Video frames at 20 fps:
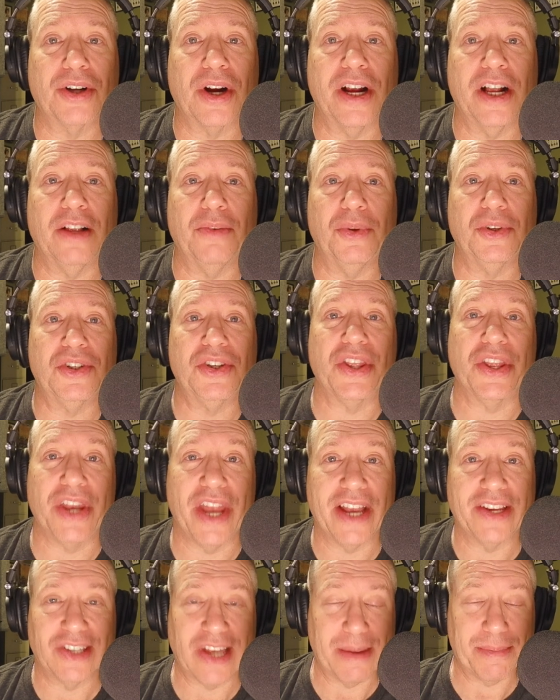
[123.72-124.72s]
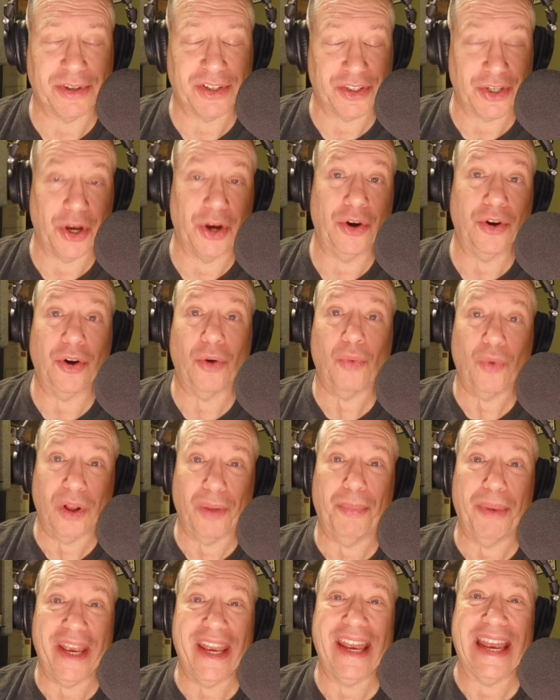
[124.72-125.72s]
Trail, which is the next episode,
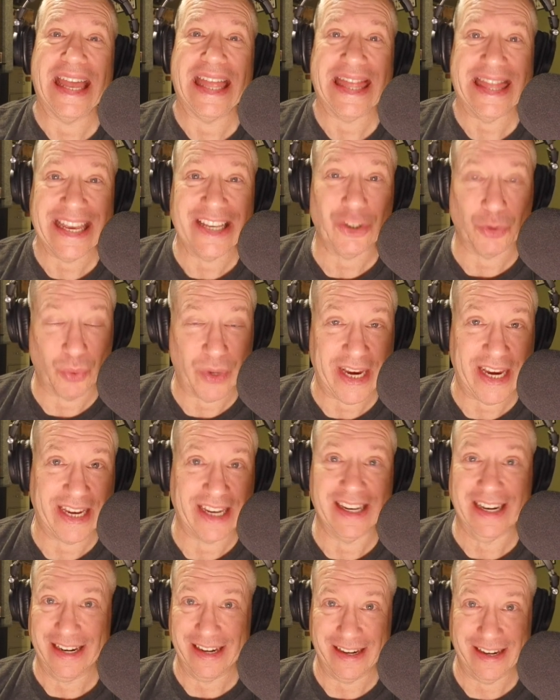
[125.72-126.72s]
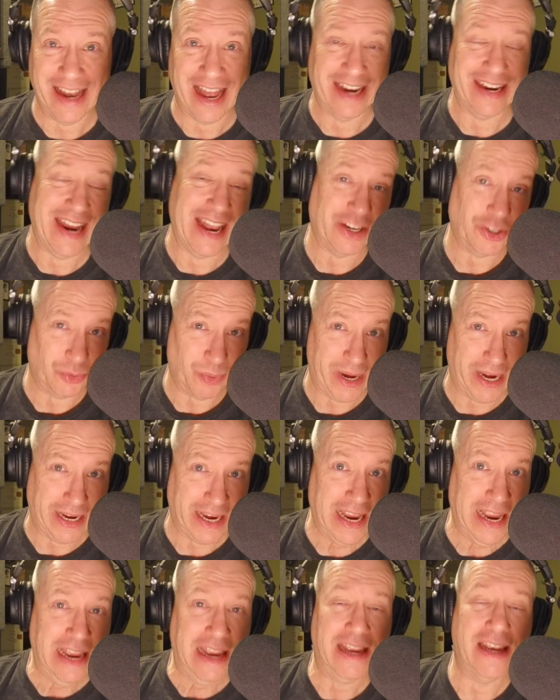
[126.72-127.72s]
will be this week, not next week.
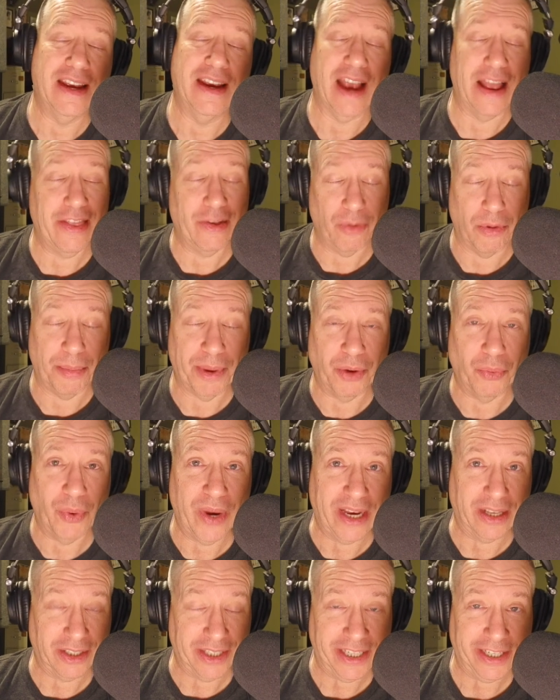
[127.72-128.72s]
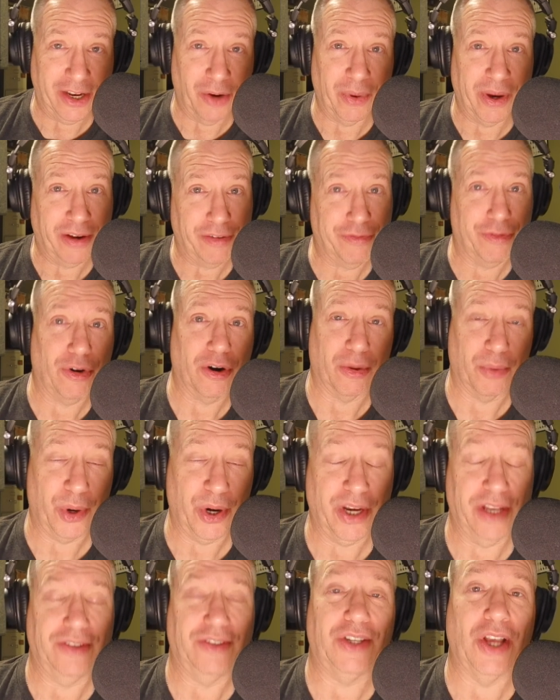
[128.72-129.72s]
And then we'll be weekly going
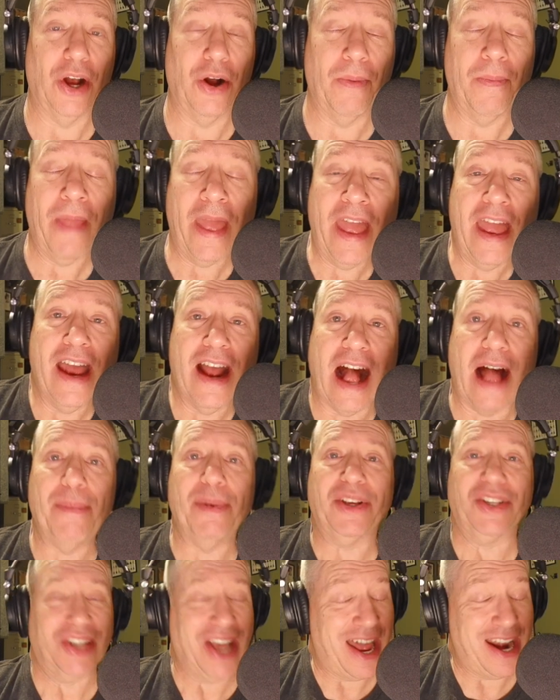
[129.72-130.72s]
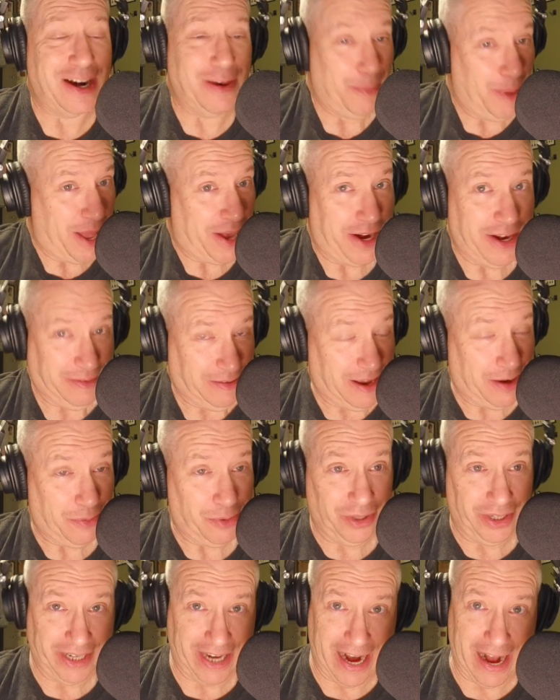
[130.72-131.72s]
forward. So I'm excited about it. I
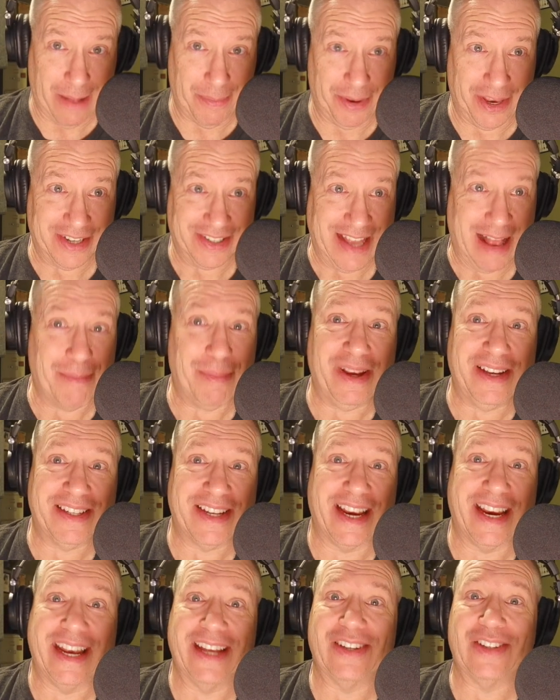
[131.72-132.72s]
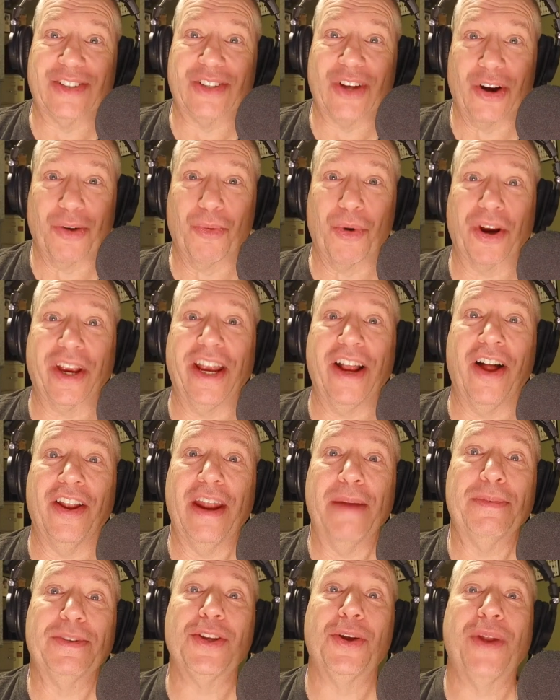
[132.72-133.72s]
really am, because that means I get to start working on
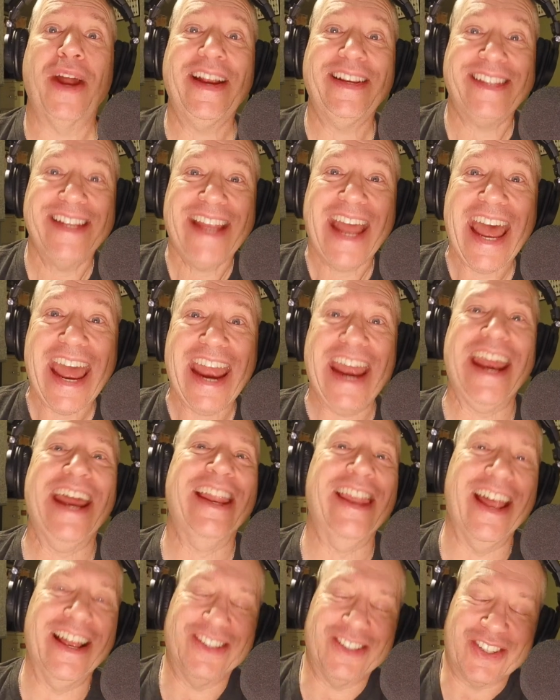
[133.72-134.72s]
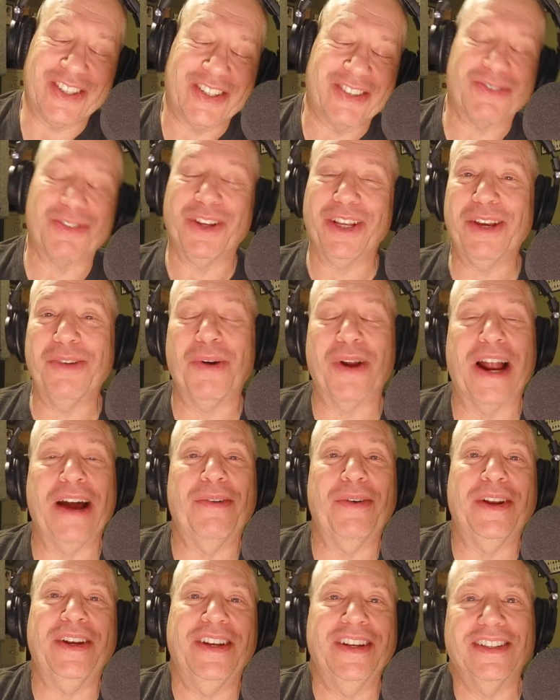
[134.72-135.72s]
episode 8 today. And that's really what I
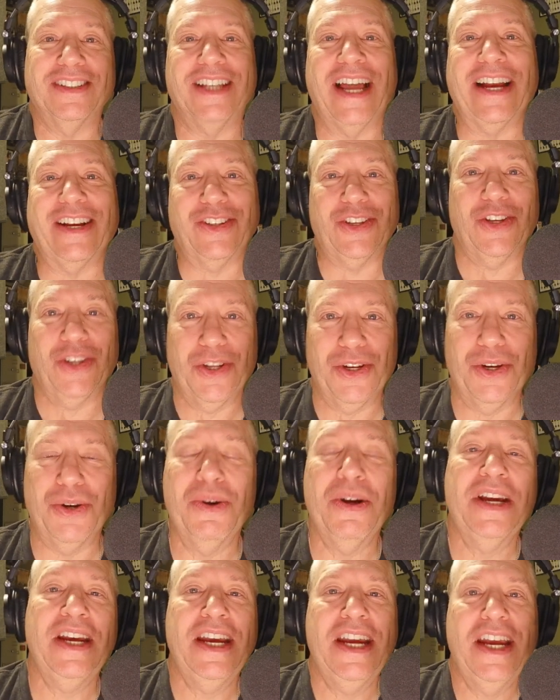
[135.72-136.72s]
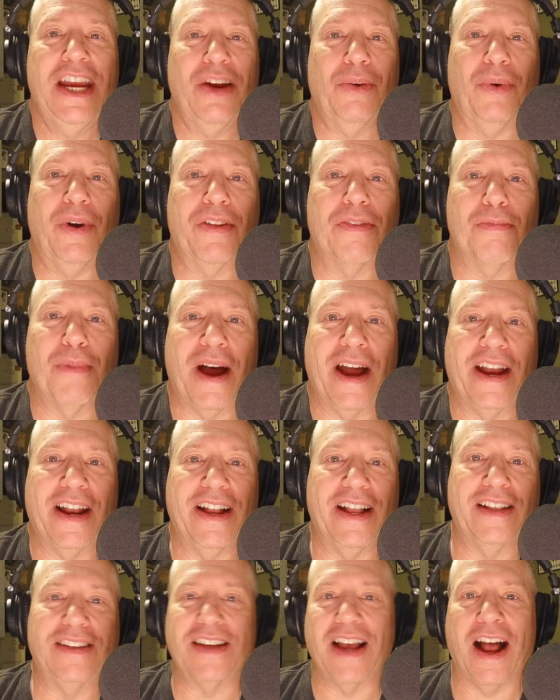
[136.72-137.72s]
would like to do with
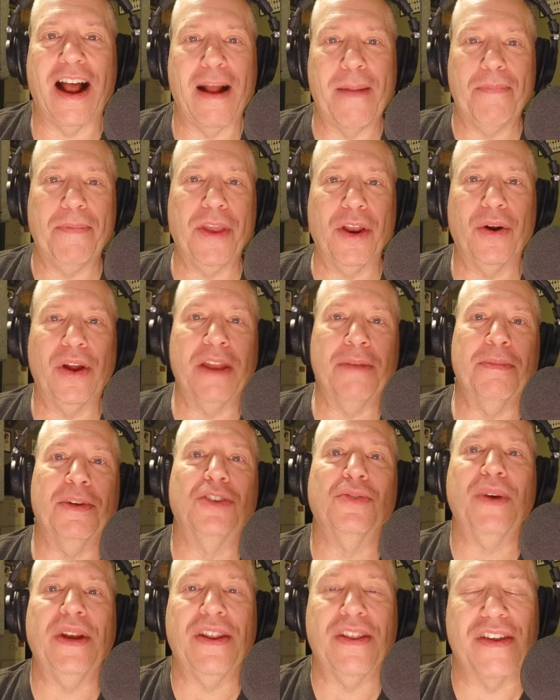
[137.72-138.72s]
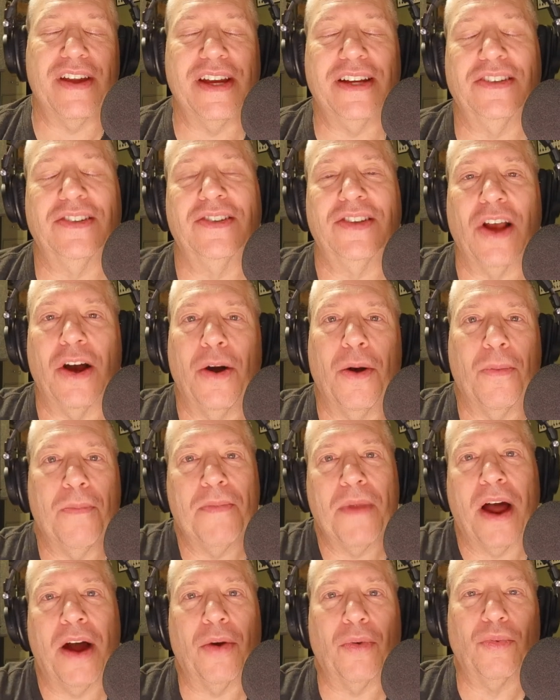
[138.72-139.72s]
my time, in between things. So
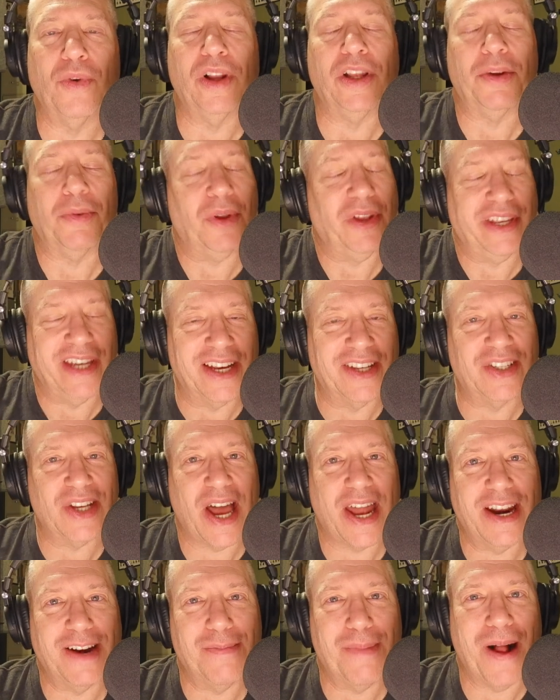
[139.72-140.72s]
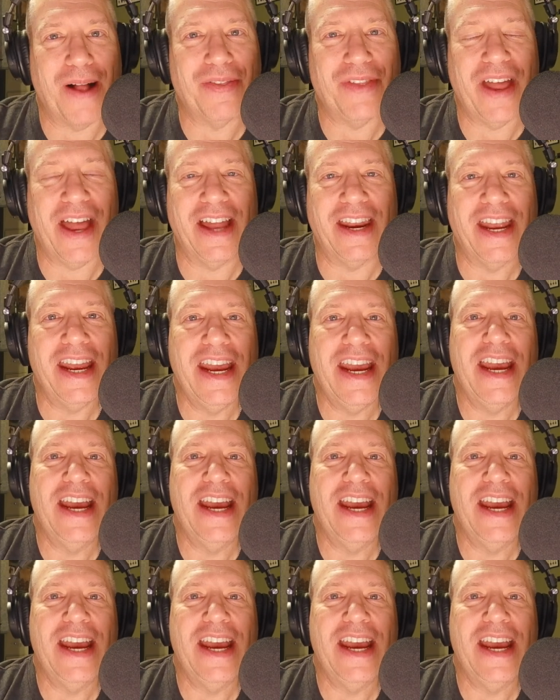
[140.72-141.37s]
really, really excited about that.